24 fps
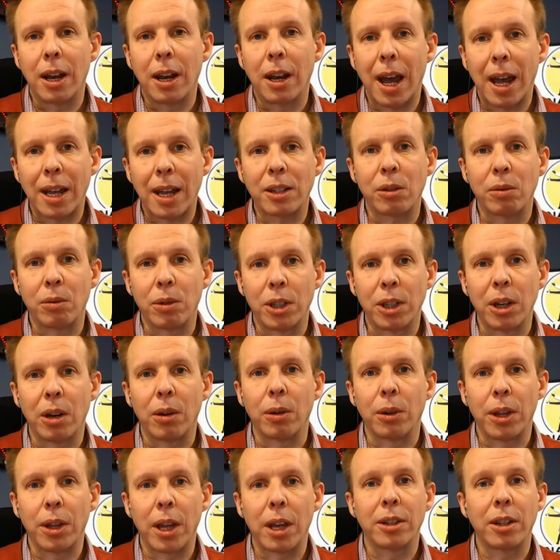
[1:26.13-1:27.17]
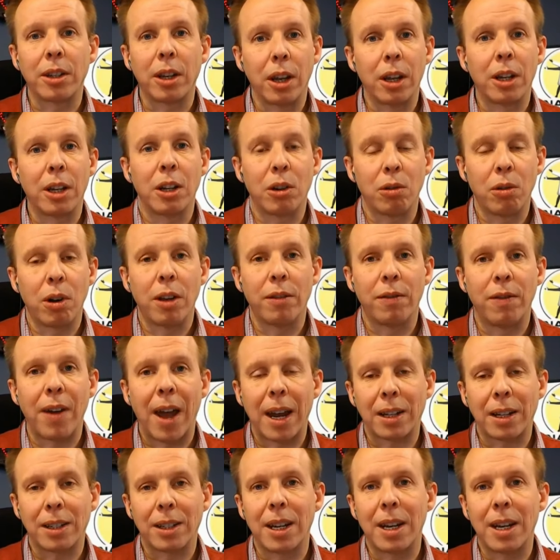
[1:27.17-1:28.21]
And as a result, there's a degree of
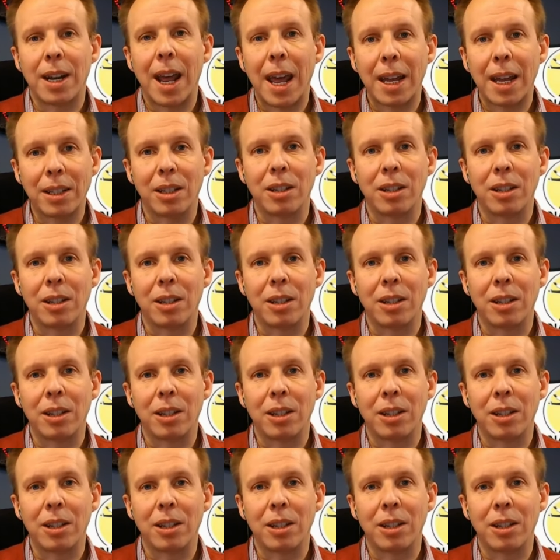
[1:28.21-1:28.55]
vaccine